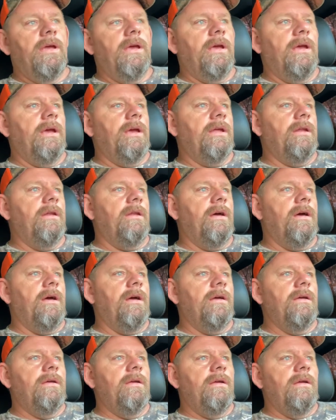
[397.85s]
And
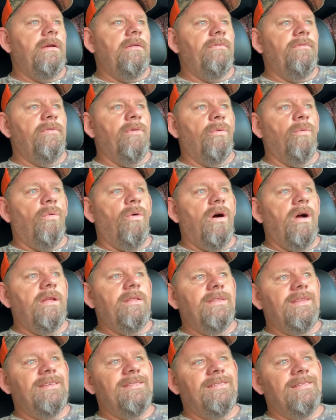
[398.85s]
for
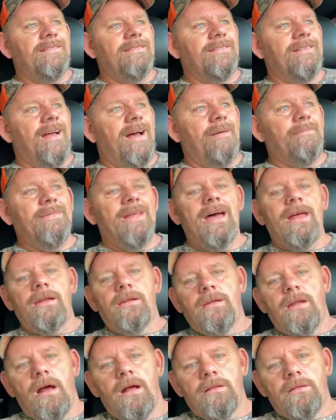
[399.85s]
one, I'm not a
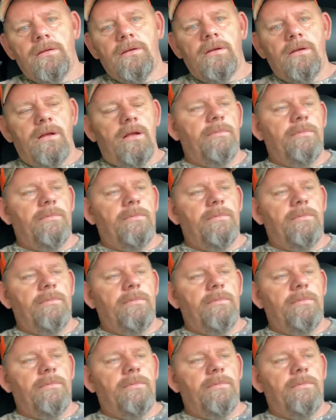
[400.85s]
doctor.